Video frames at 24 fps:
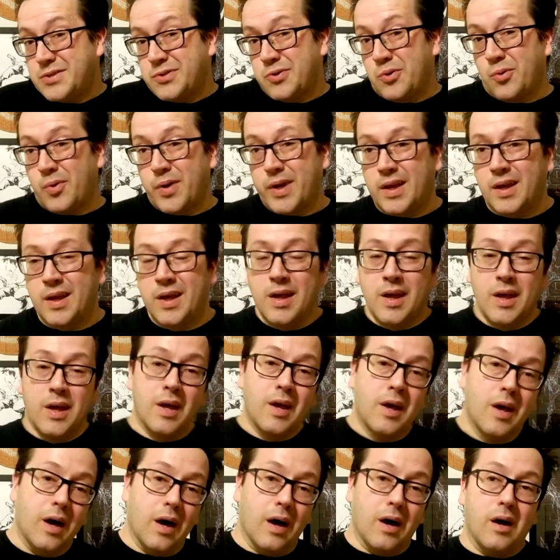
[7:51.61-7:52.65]
doing.
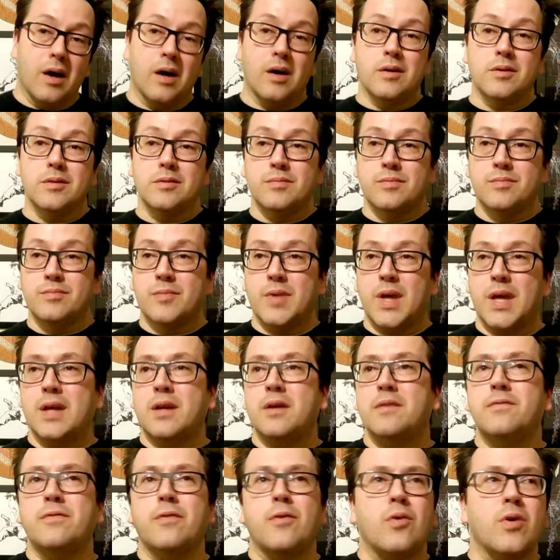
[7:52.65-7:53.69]
In
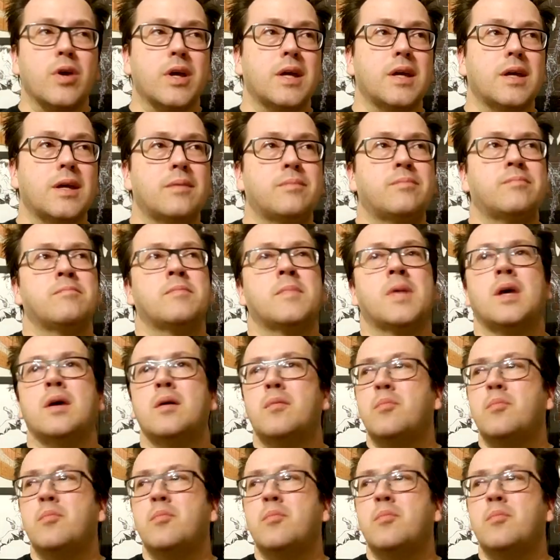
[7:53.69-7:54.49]
a very